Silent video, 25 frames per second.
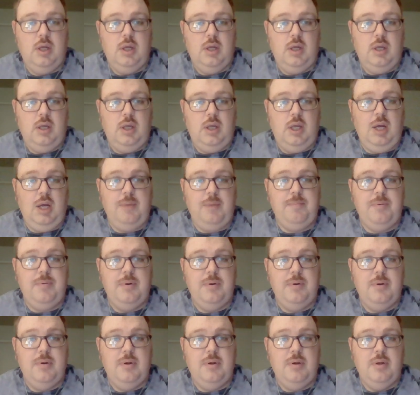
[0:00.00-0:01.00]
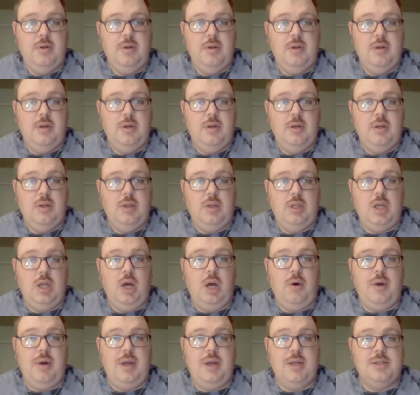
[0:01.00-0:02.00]
Yep.
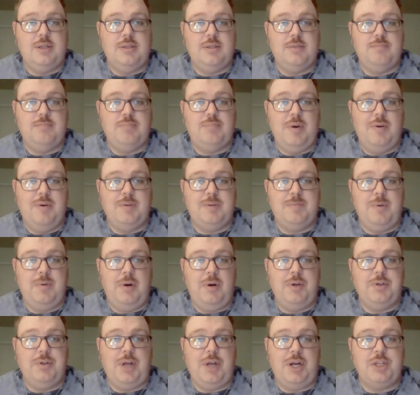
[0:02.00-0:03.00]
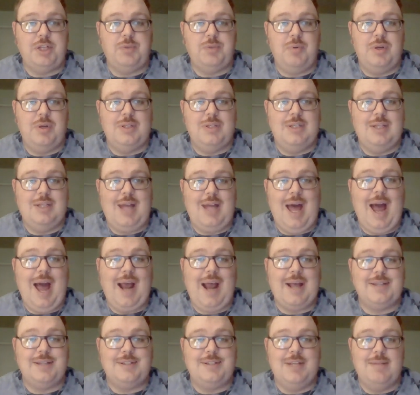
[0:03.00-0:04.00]
Though his previous appearance actually was in the
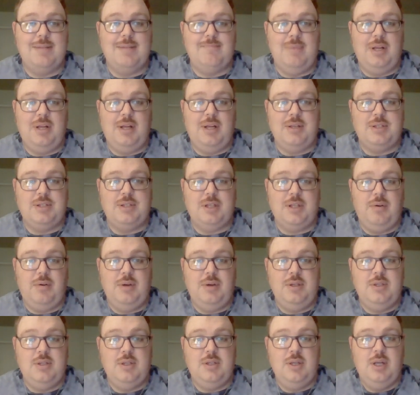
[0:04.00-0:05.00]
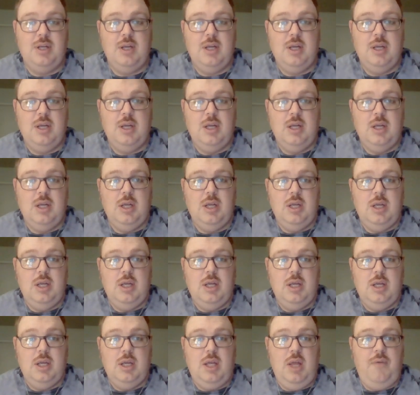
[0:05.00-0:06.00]
Askani'son miniseries.
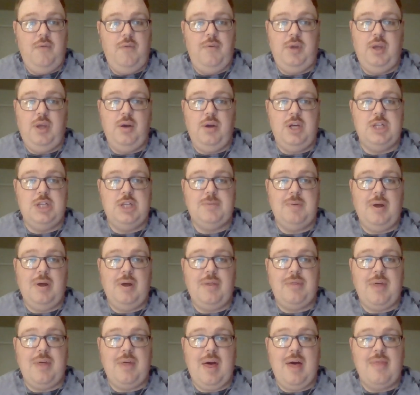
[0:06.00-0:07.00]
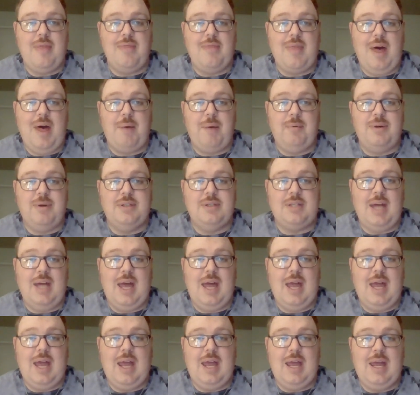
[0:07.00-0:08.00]
If you're curious about that, that was
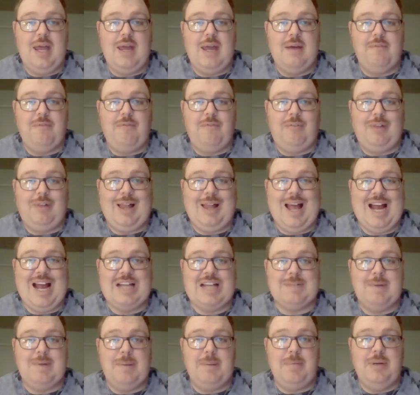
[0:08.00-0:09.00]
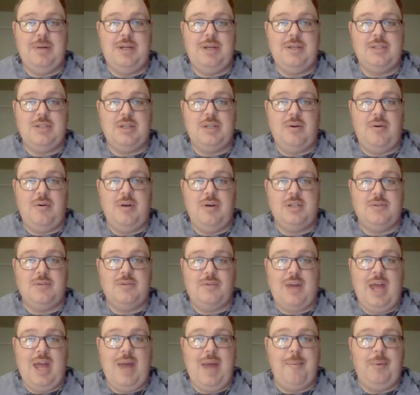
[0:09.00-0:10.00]
a flashback miniseries
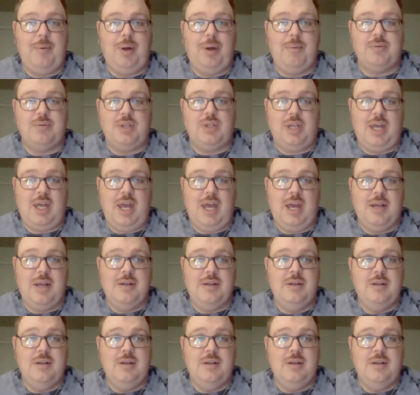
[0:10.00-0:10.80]
of Cable he was a kid.